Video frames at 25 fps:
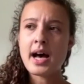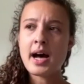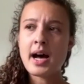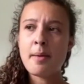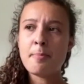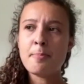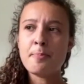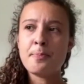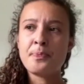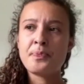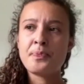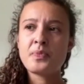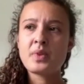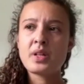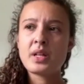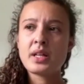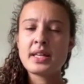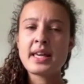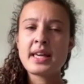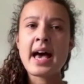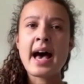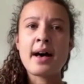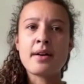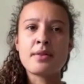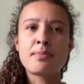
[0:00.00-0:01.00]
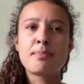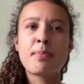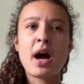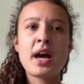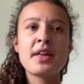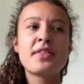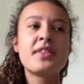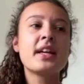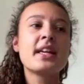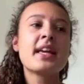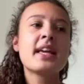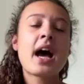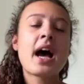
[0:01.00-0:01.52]
Um, yeah, but
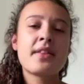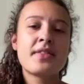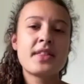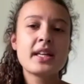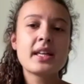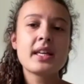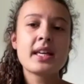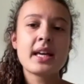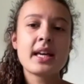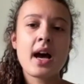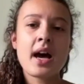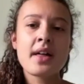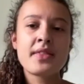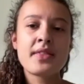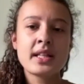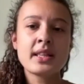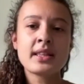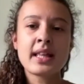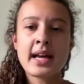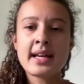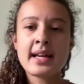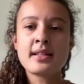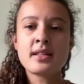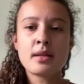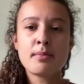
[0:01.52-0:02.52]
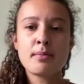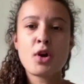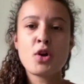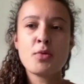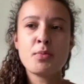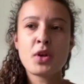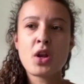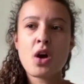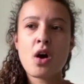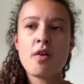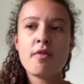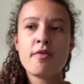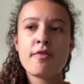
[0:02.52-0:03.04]
I think that is the
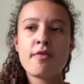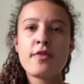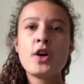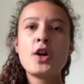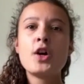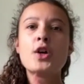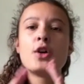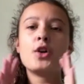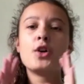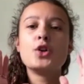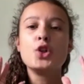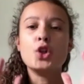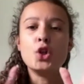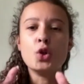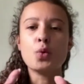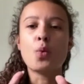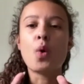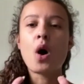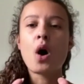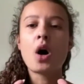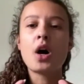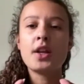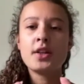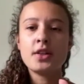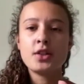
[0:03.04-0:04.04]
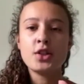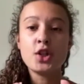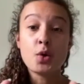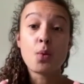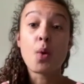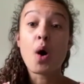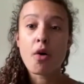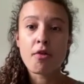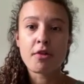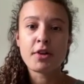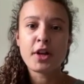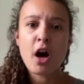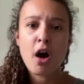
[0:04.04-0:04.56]
moment of you
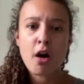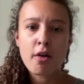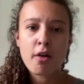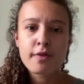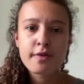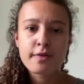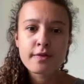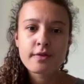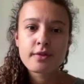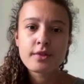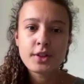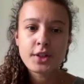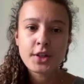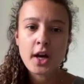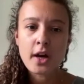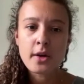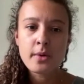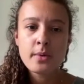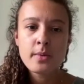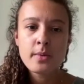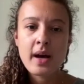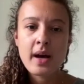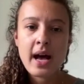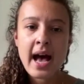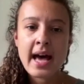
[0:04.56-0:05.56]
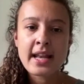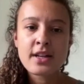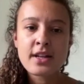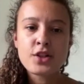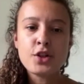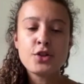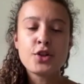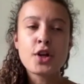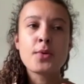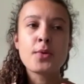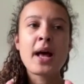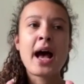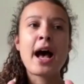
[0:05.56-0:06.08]
are enough, you know, and
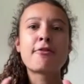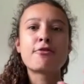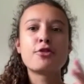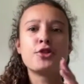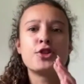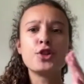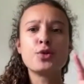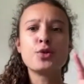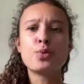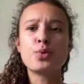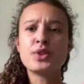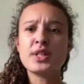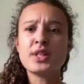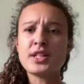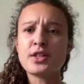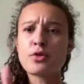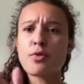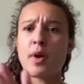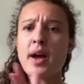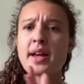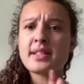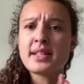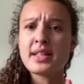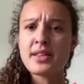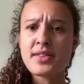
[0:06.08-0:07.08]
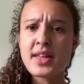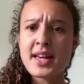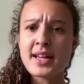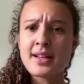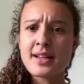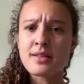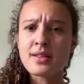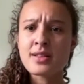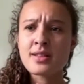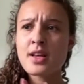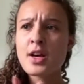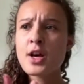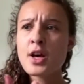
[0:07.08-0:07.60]
you don't have to do all these crazy
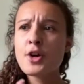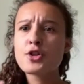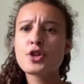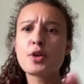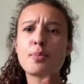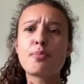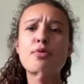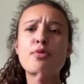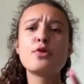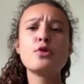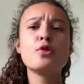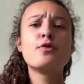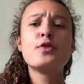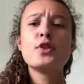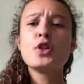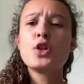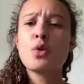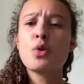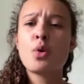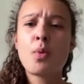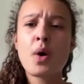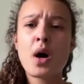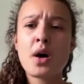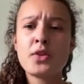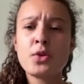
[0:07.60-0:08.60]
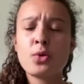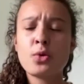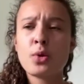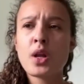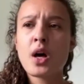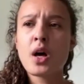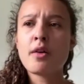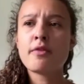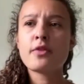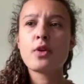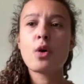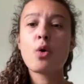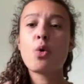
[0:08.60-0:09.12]
things to prove that you're worth your
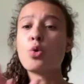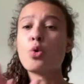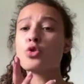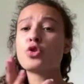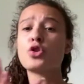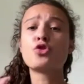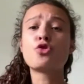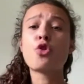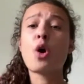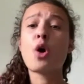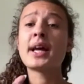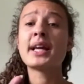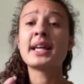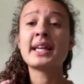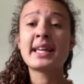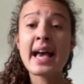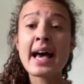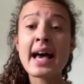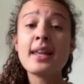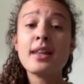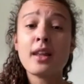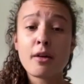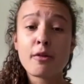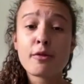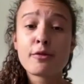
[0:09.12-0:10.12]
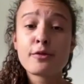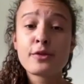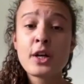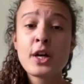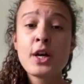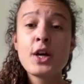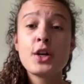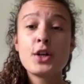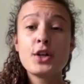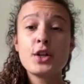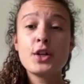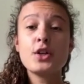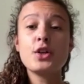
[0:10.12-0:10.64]
love or to try and get love.
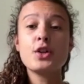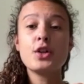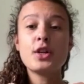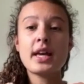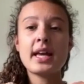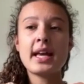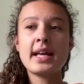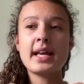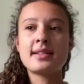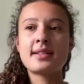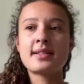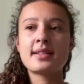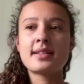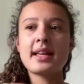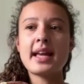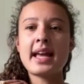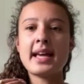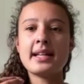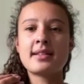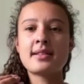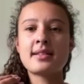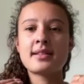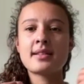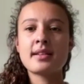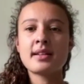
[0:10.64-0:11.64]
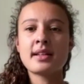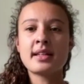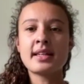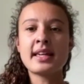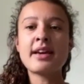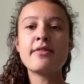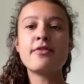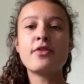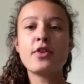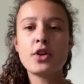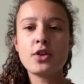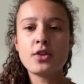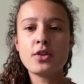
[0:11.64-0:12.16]
It's
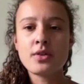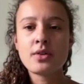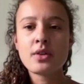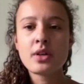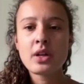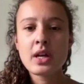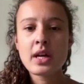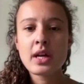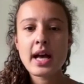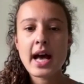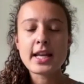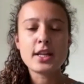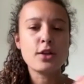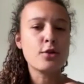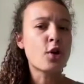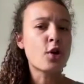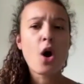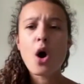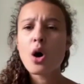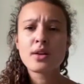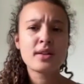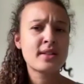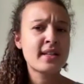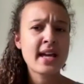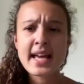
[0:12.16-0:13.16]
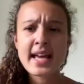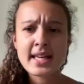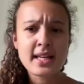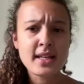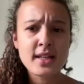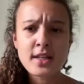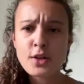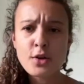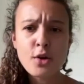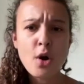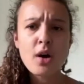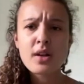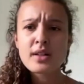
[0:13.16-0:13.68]
given, and you can't
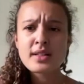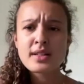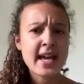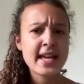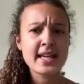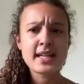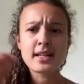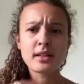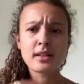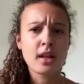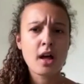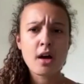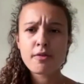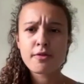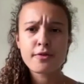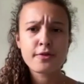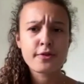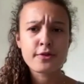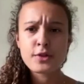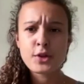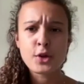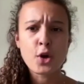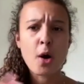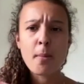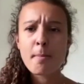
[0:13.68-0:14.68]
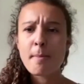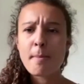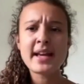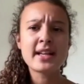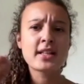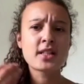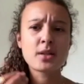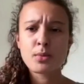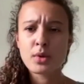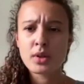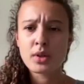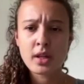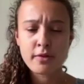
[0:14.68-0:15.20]
take love. You can't make
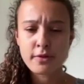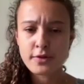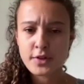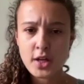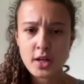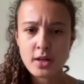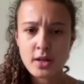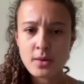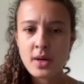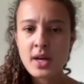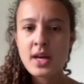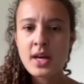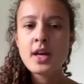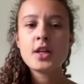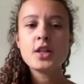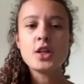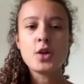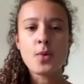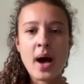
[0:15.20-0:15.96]
someone love you. You